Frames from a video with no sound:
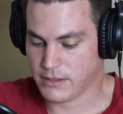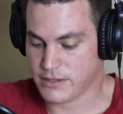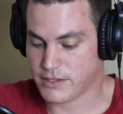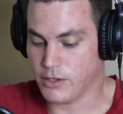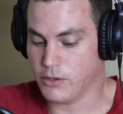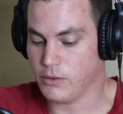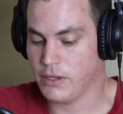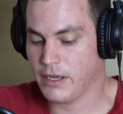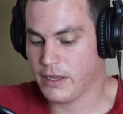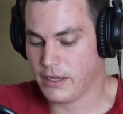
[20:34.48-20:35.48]
So
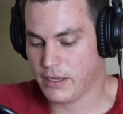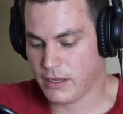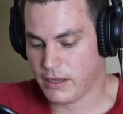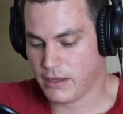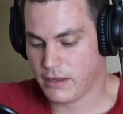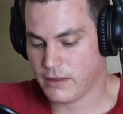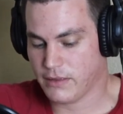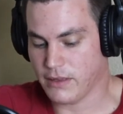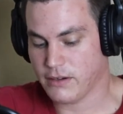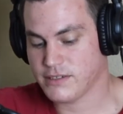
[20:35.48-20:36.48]

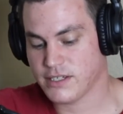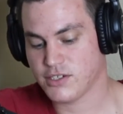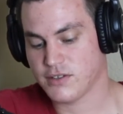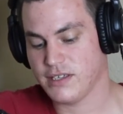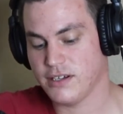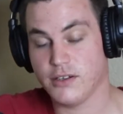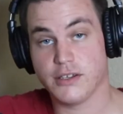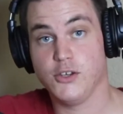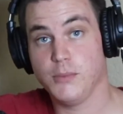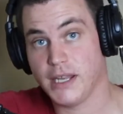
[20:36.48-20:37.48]
there is such a thing called
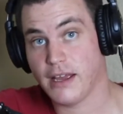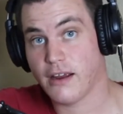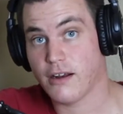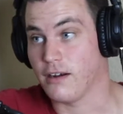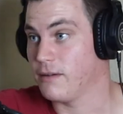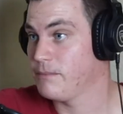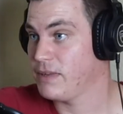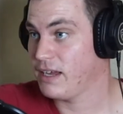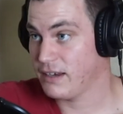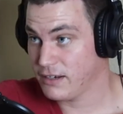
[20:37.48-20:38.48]
human error,
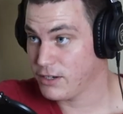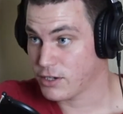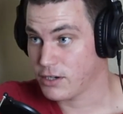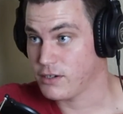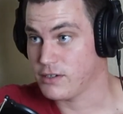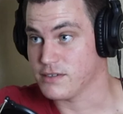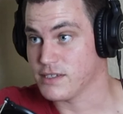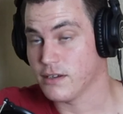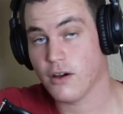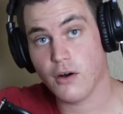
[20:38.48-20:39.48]
and it
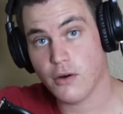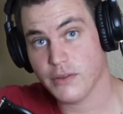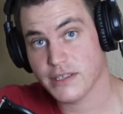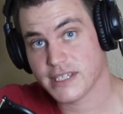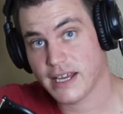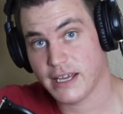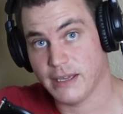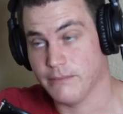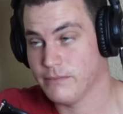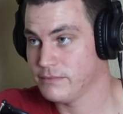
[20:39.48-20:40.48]
occurs all the
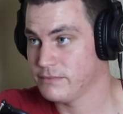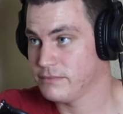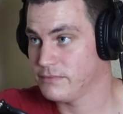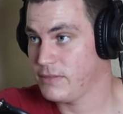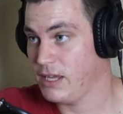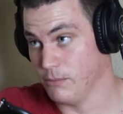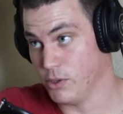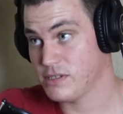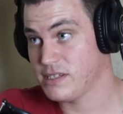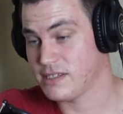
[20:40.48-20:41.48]
time. And
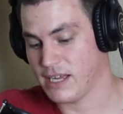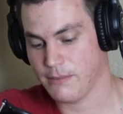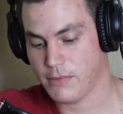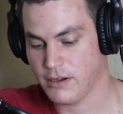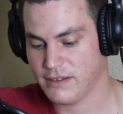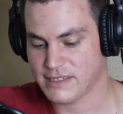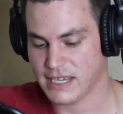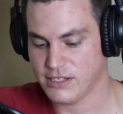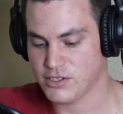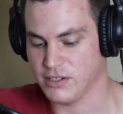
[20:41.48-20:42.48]
most of the time,
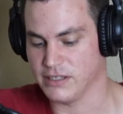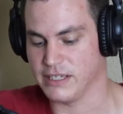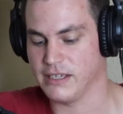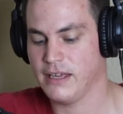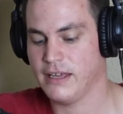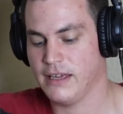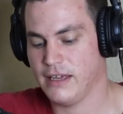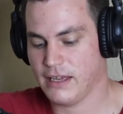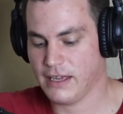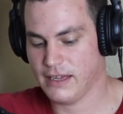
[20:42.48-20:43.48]
unintentionally.
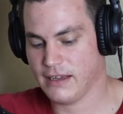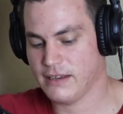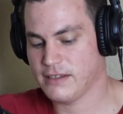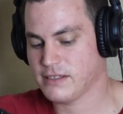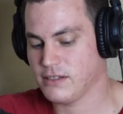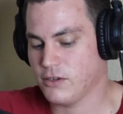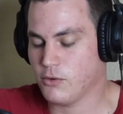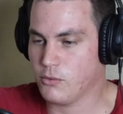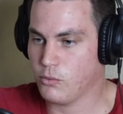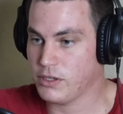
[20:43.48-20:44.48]
And
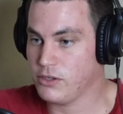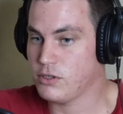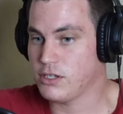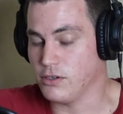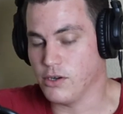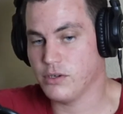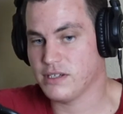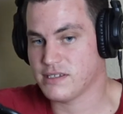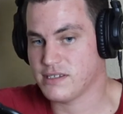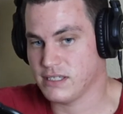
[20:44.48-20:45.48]
what you can
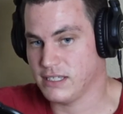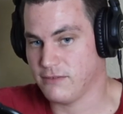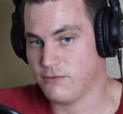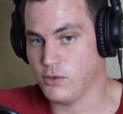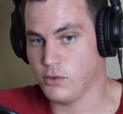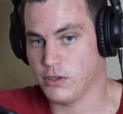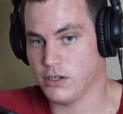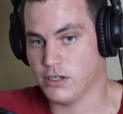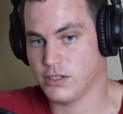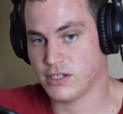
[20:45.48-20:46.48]
notice if
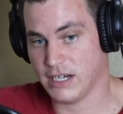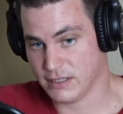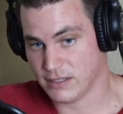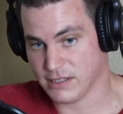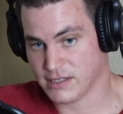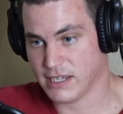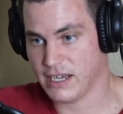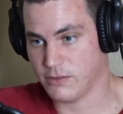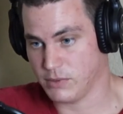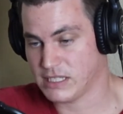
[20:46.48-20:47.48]
you're trying to
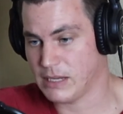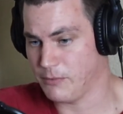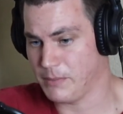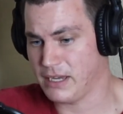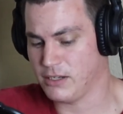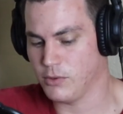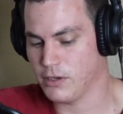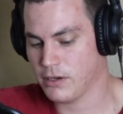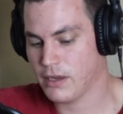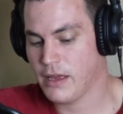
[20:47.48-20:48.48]
decide on what type of man you
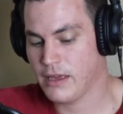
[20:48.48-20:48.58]
are,